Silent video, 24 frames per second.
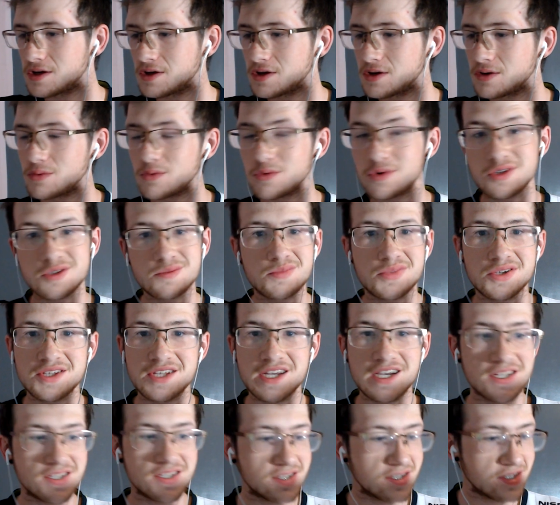we'll just put
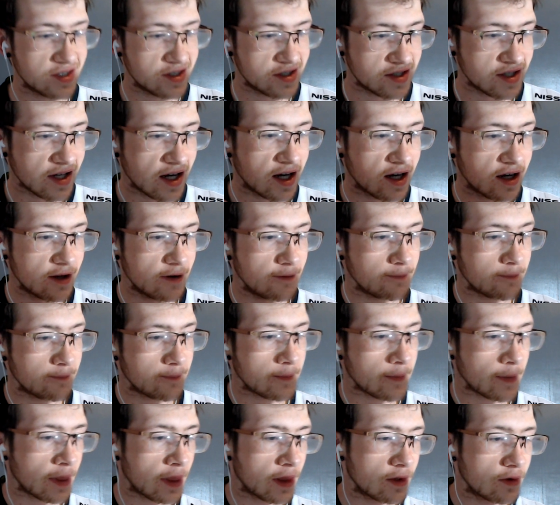that to the side.
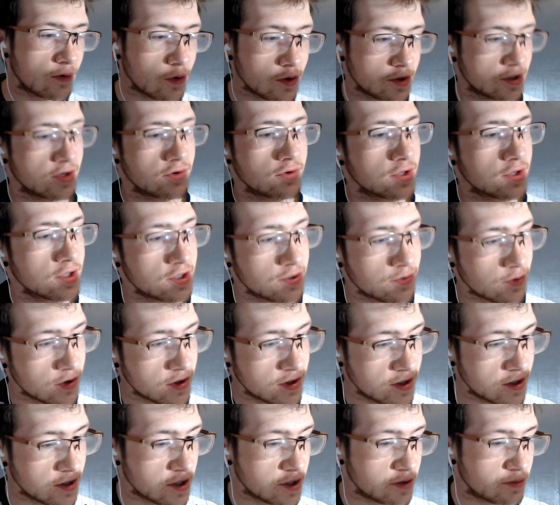We'll start with this one
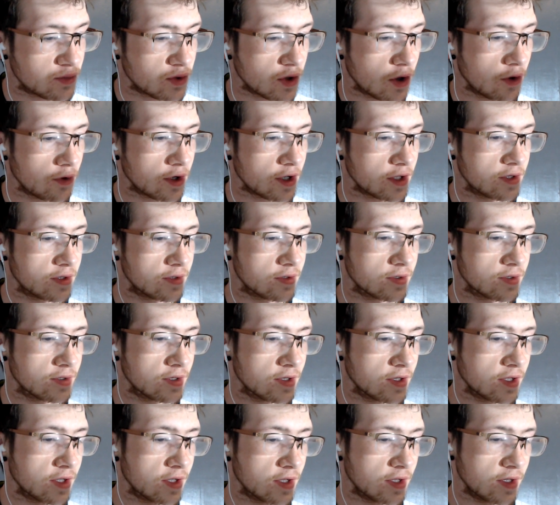since it's broken.
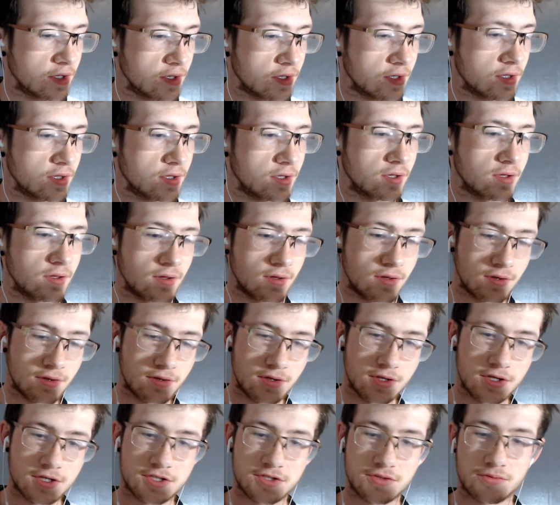
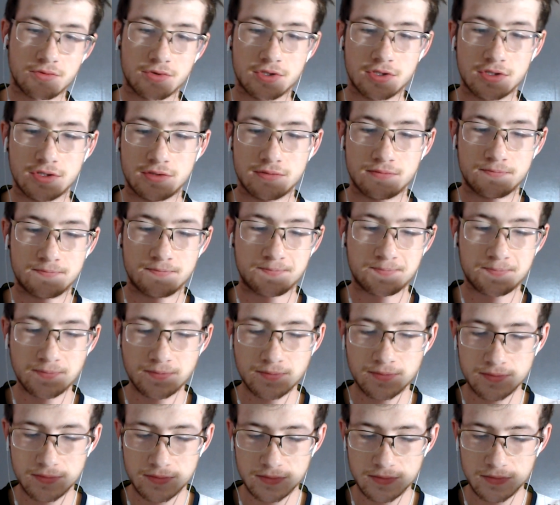This one,
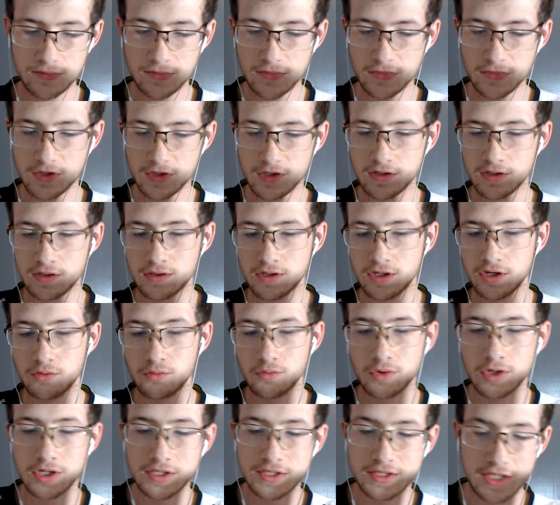it
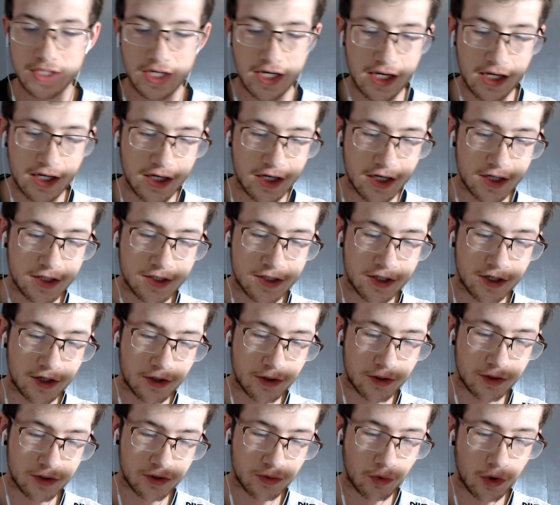was a his and
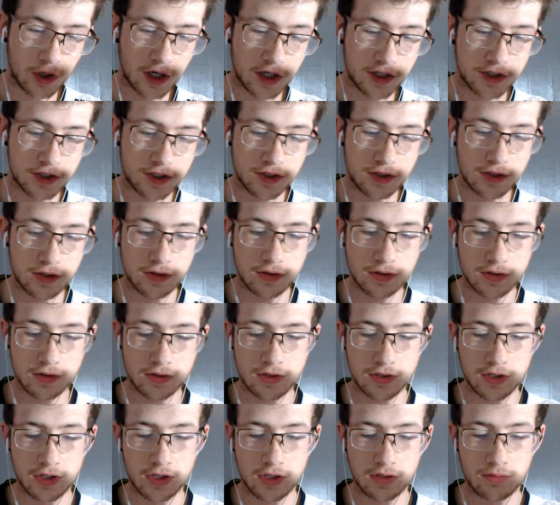hers watch.
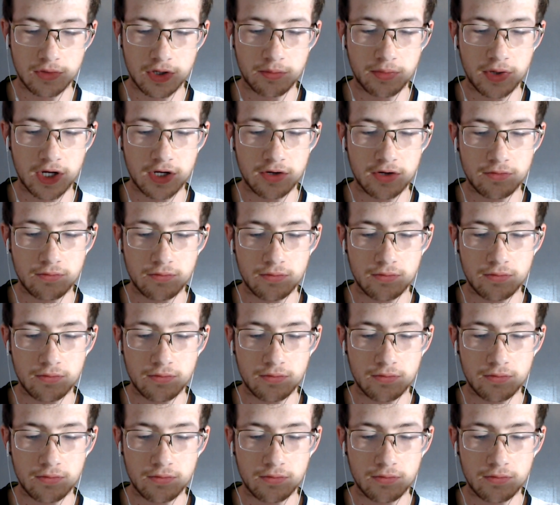I bought it